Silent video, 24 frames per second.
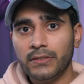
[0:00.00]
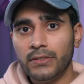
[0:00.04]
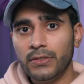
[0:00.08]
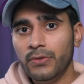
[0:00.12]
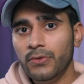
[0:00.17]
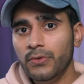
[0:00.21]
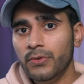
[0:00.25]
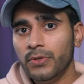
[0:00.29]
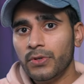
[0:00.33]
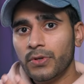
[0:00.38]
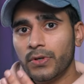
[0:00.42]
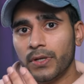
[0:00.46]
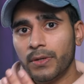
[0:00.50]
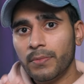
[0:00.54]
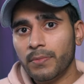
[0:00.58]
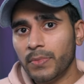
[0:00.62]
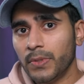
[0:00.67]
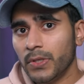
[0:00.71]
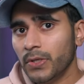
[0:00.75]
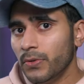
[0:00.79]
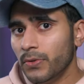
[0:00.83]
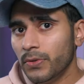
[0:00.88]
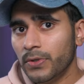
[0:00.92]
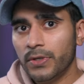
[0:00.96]
to your
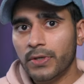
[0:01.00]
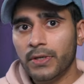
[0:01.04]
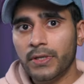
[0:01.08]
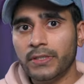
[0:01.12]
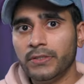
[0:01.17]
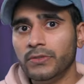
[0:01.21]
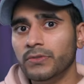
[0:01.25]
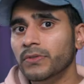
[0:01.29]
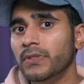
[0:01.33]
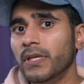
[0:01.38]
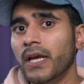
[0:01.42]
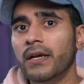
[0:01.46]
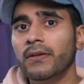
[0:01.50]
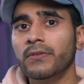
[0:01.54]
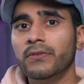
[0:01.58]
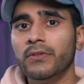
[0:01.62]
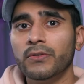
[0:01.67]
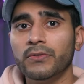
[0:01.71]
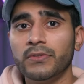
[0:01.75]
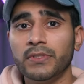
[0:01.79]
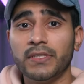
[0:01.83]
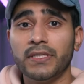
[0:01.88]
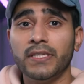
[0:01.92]
computer and you download